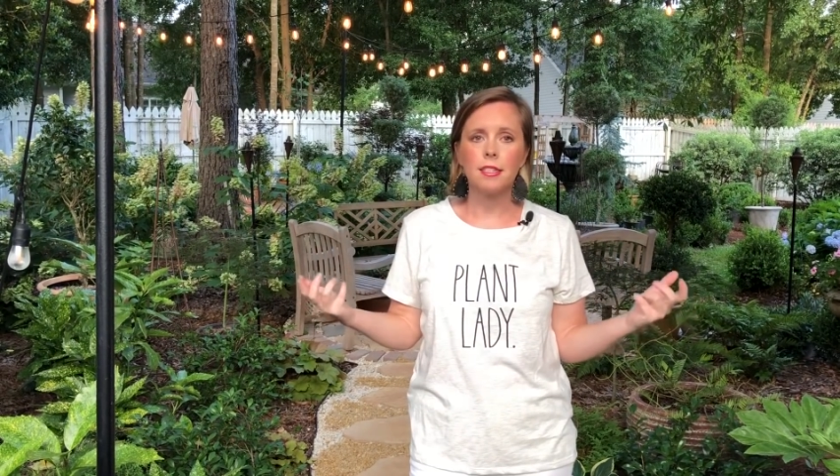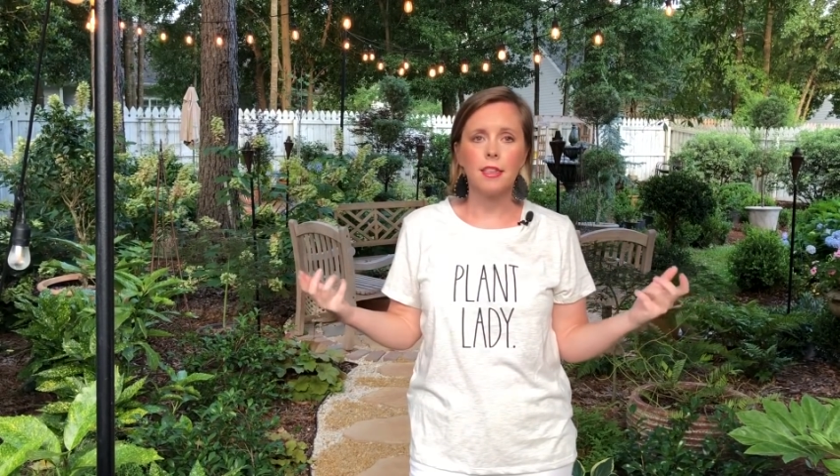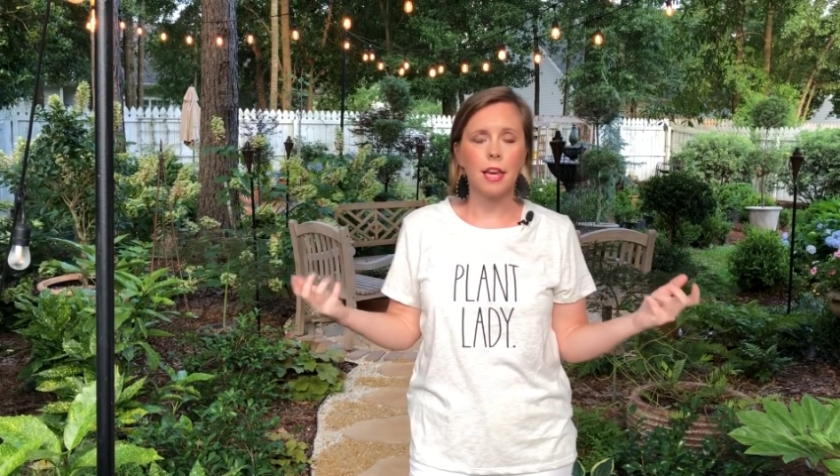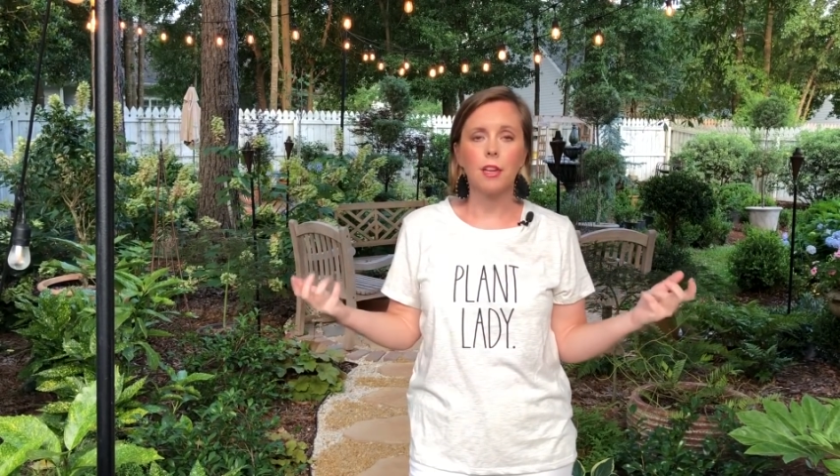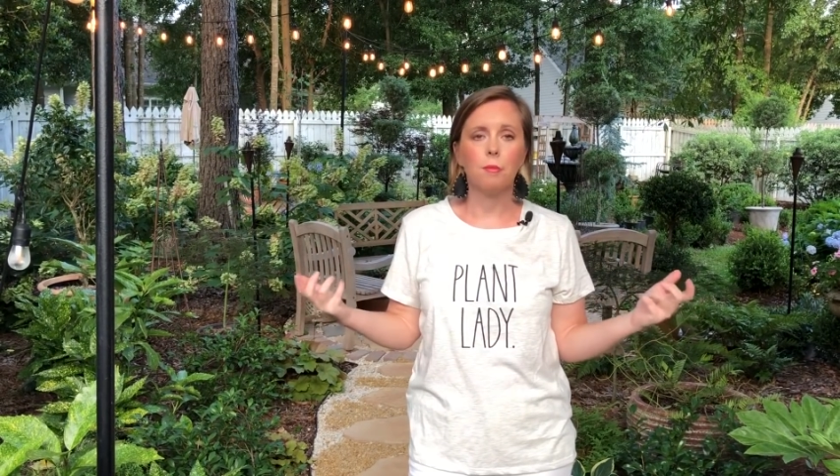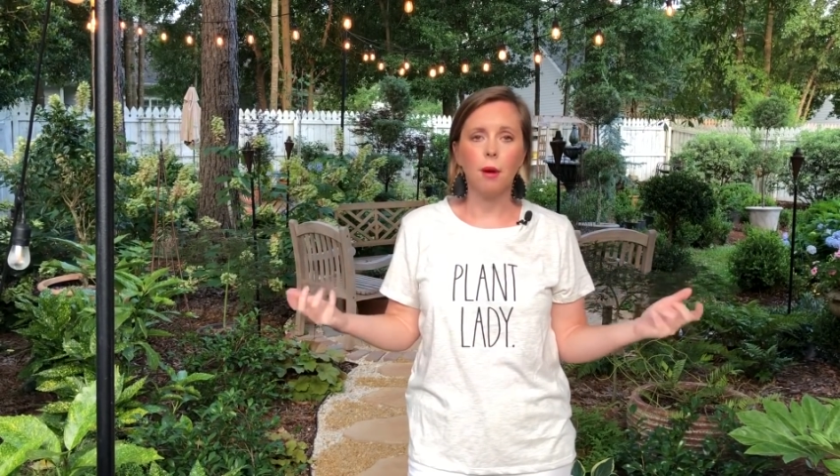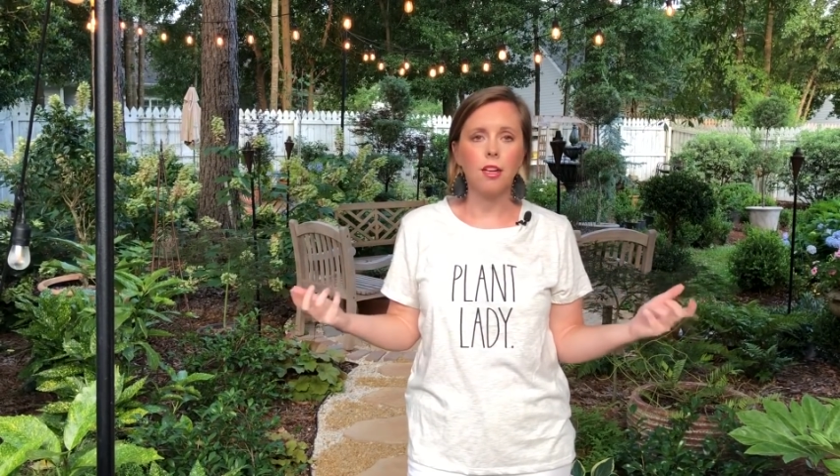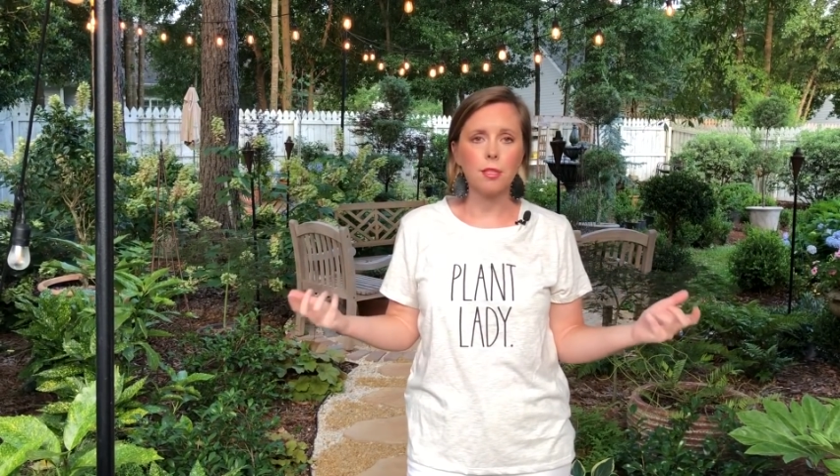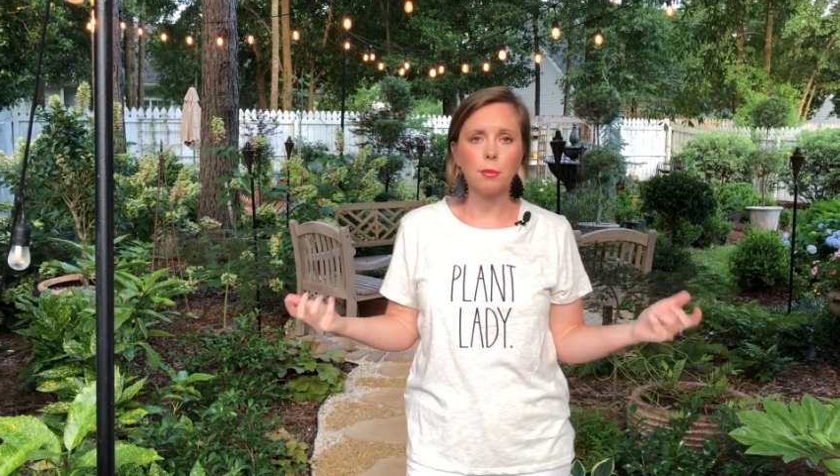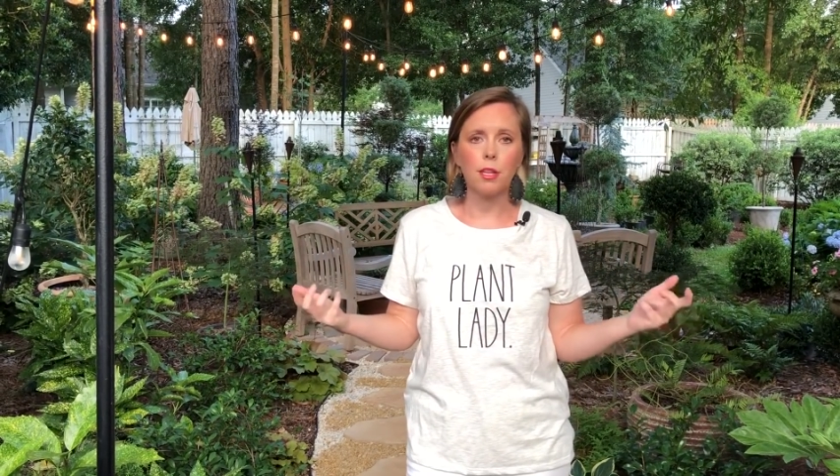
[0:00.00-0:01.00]
they could
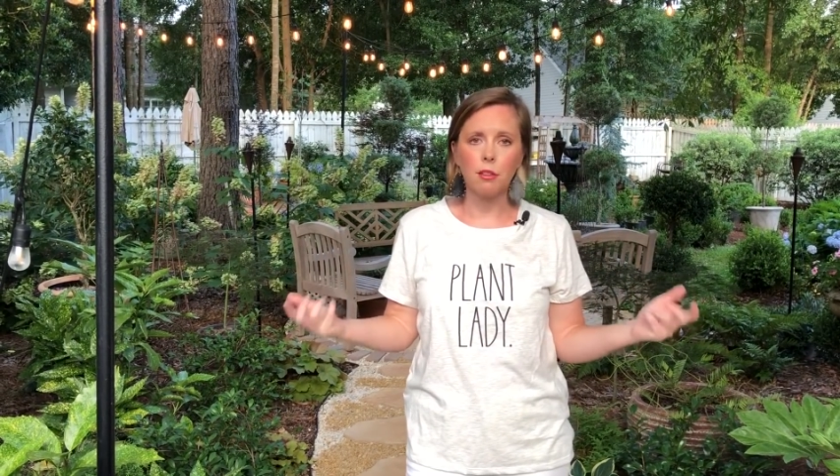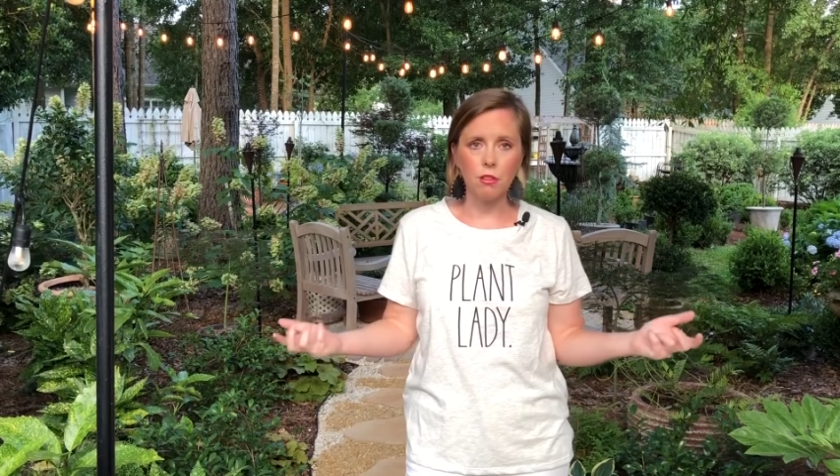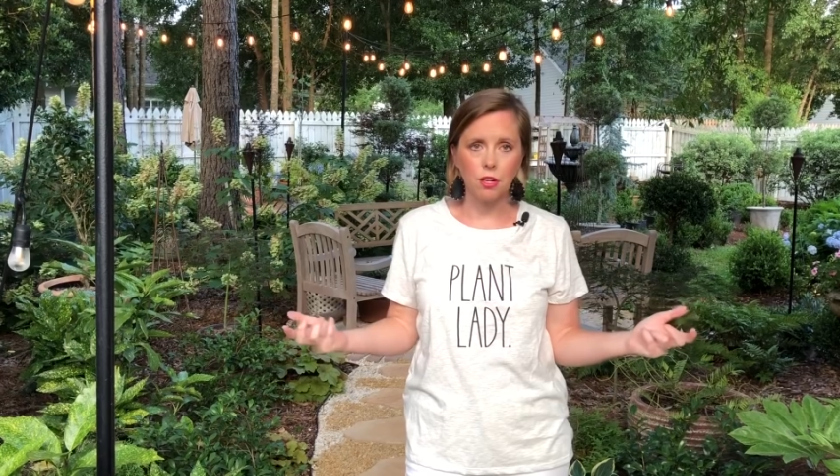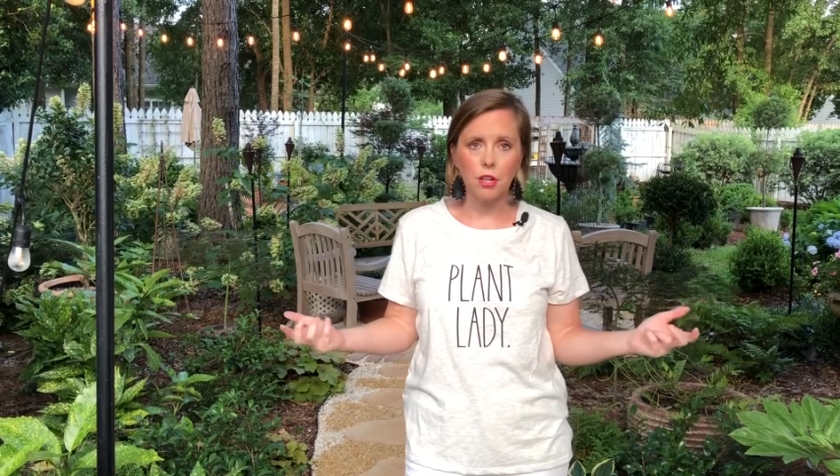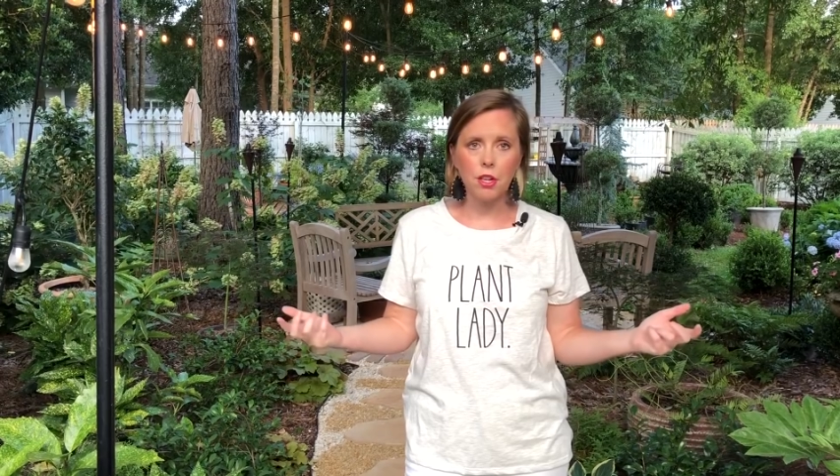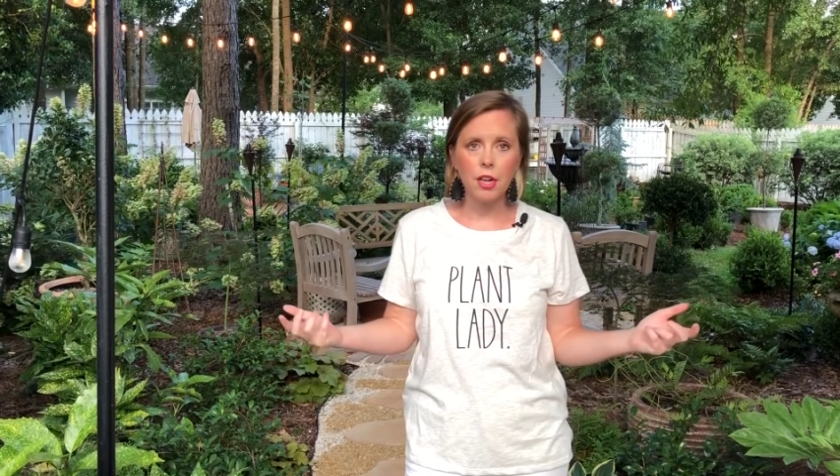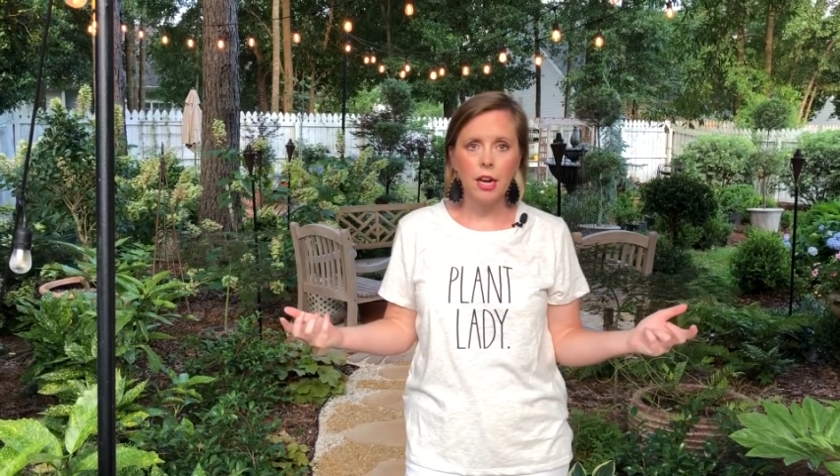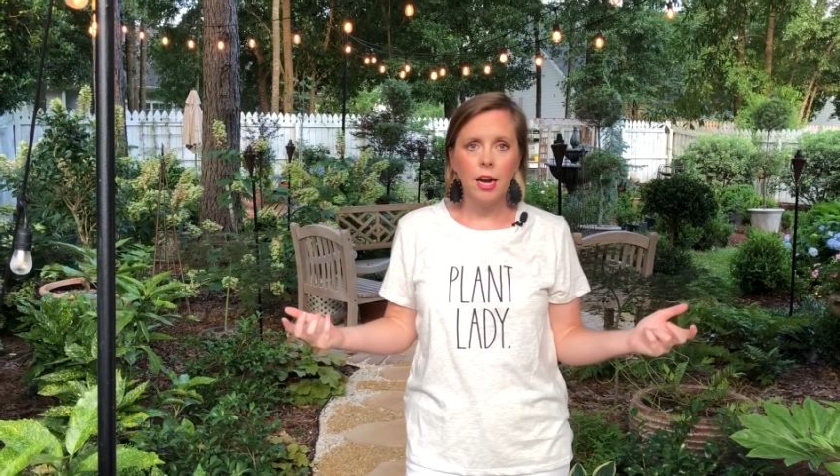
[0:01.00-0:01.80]
possibly look.